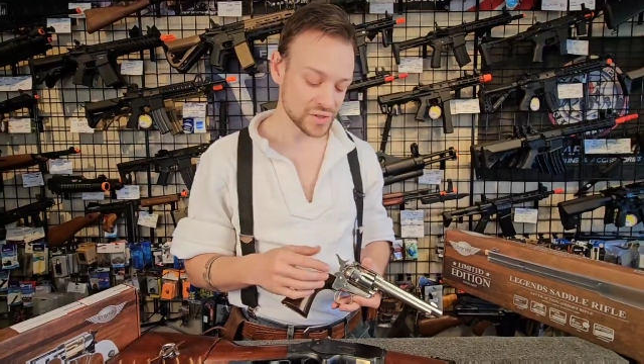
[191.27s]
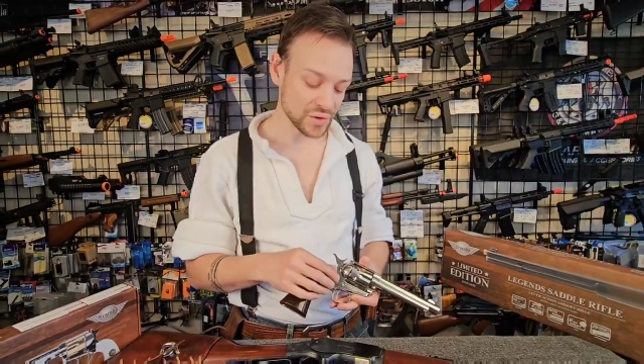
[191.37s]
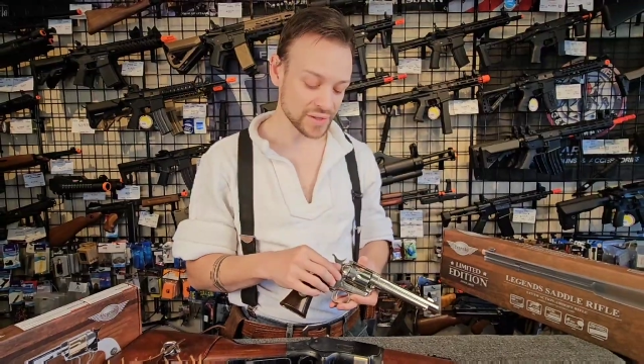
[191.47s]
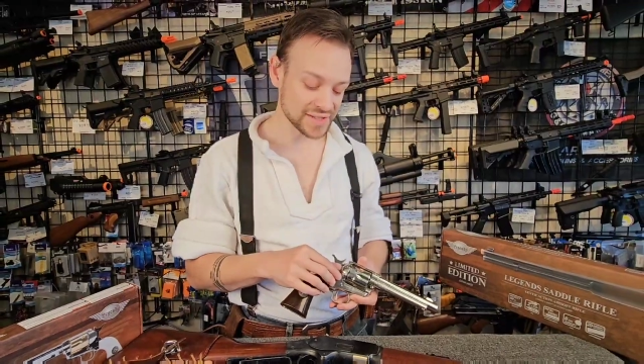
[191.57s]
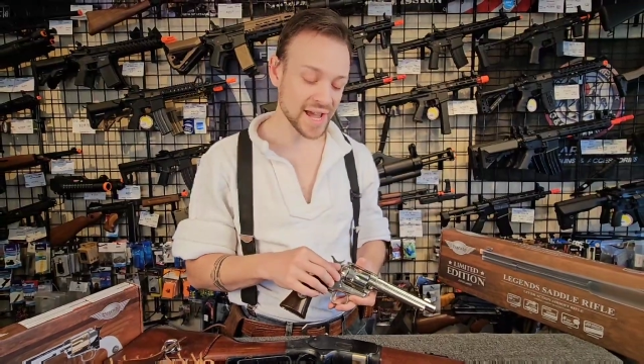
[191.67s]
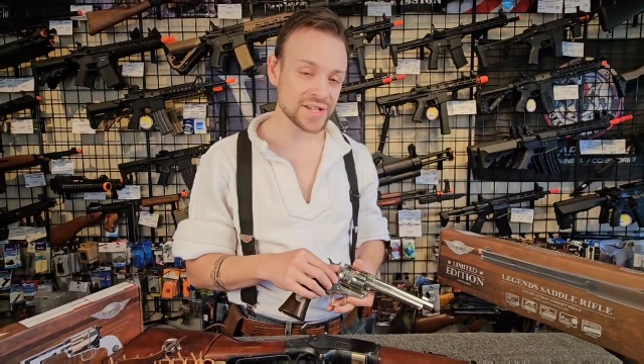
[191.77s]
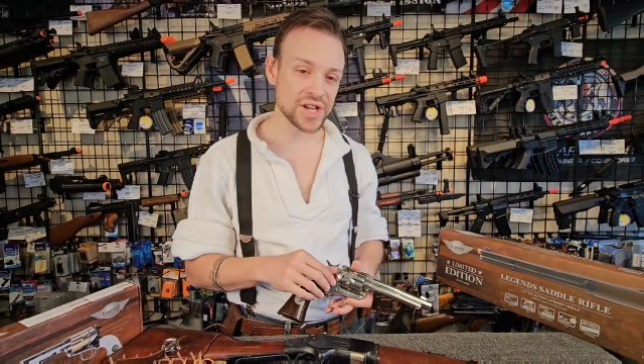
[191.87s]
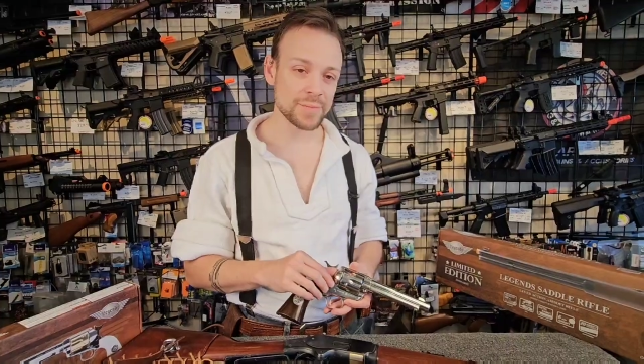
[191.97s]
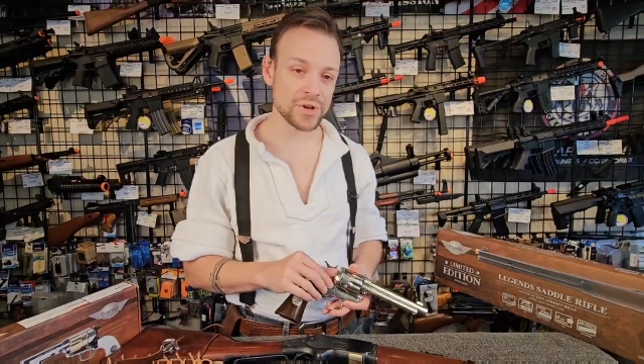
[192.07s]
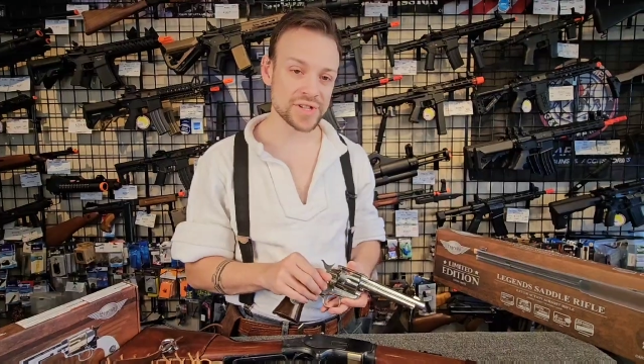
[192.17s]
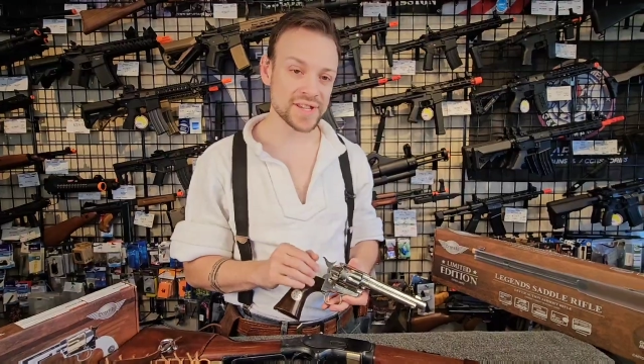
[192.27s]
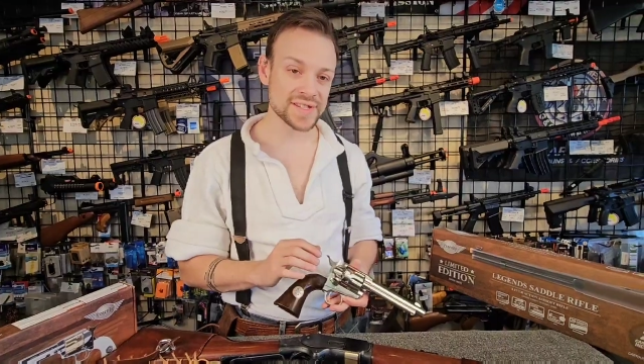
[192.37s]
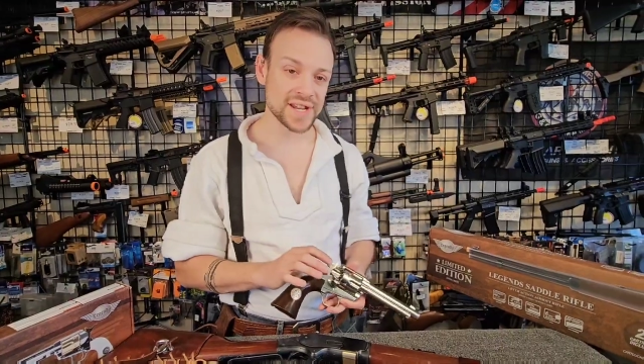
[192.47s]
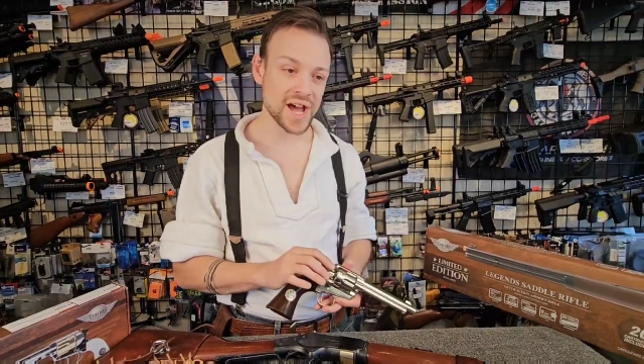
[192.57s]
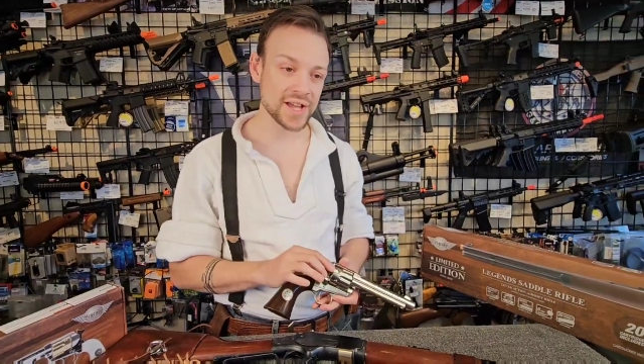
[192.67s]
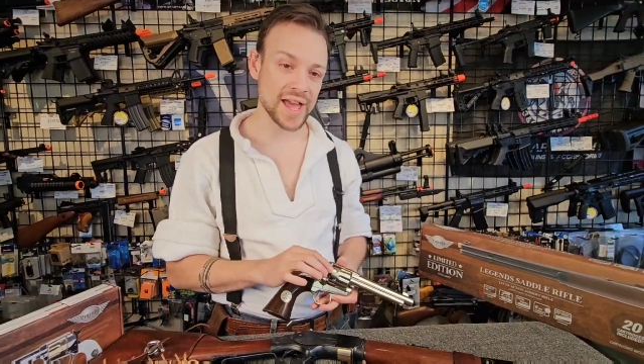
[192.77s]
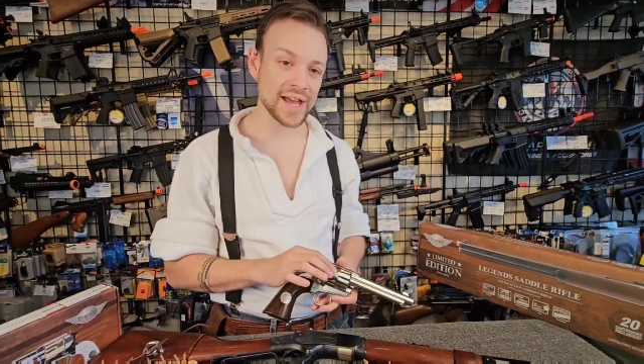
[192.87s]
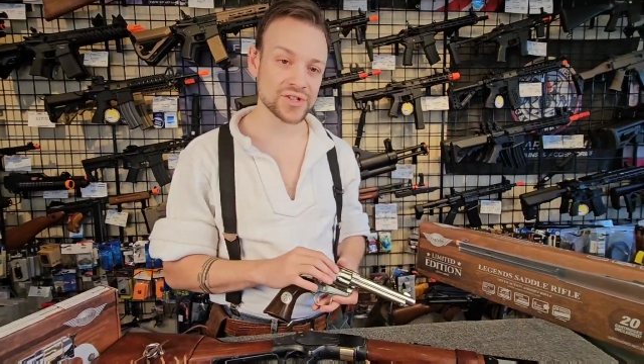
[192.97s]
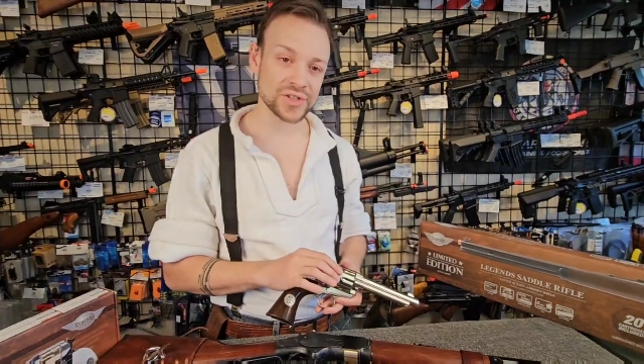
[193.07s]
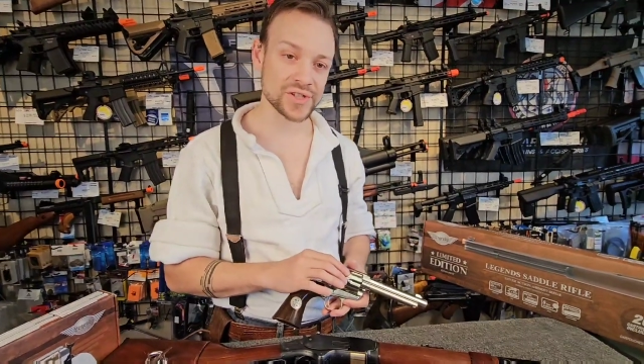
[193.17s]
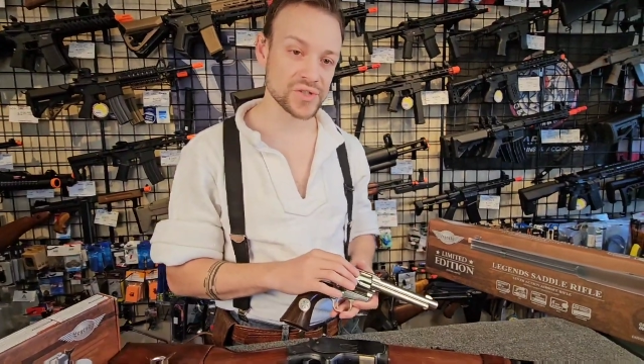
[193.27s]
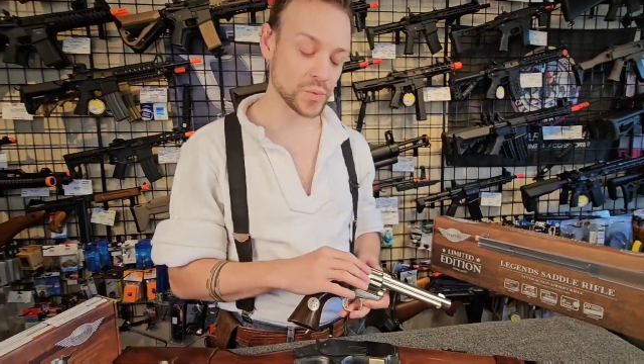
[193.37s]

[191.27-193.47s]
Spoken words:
So the side chamber does not actually